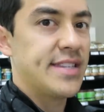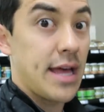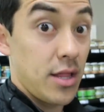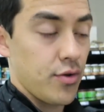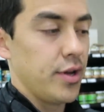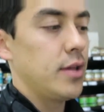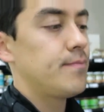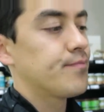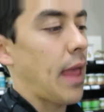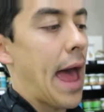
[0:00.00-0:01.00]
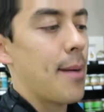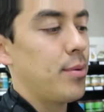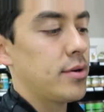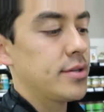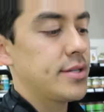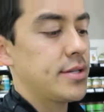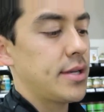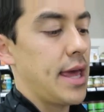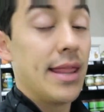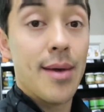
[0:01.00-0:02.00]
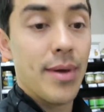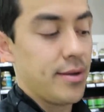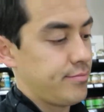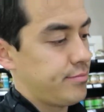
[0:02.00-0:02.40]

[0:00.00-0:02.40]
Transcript: celery, apples, and lemon.